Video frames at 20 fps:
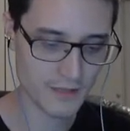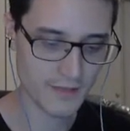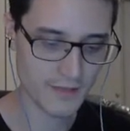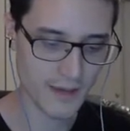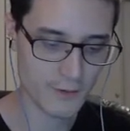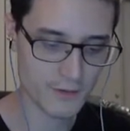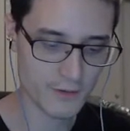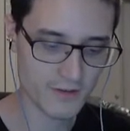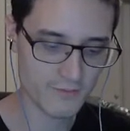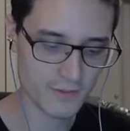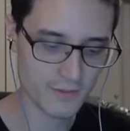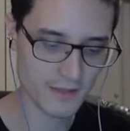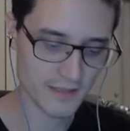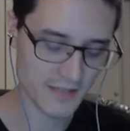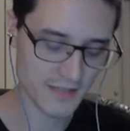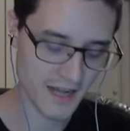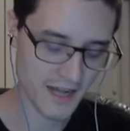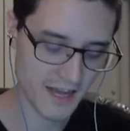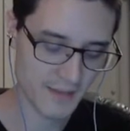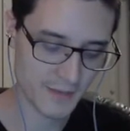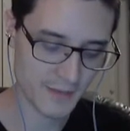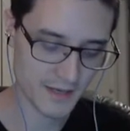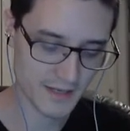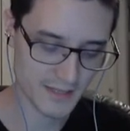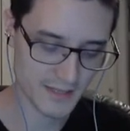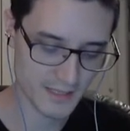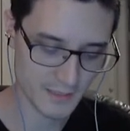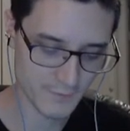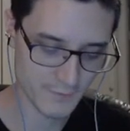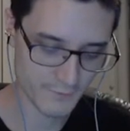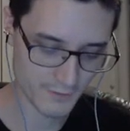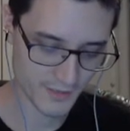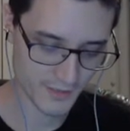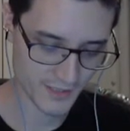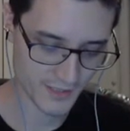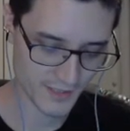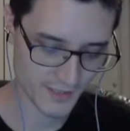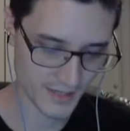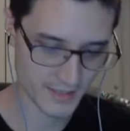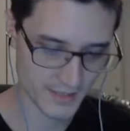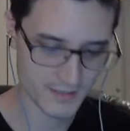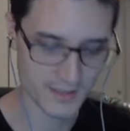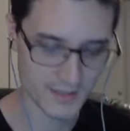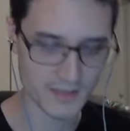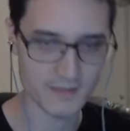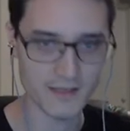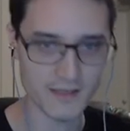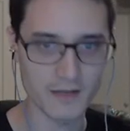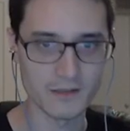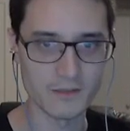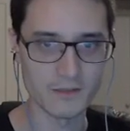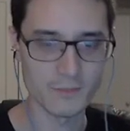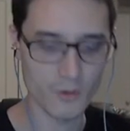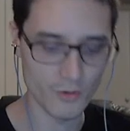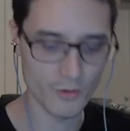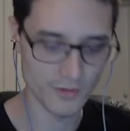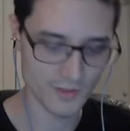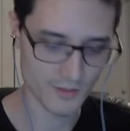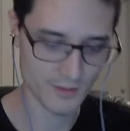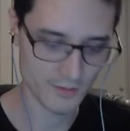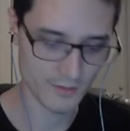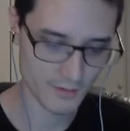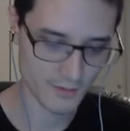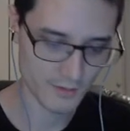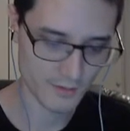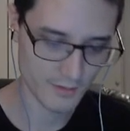That will give me the time I need for this guy to tick down the poison.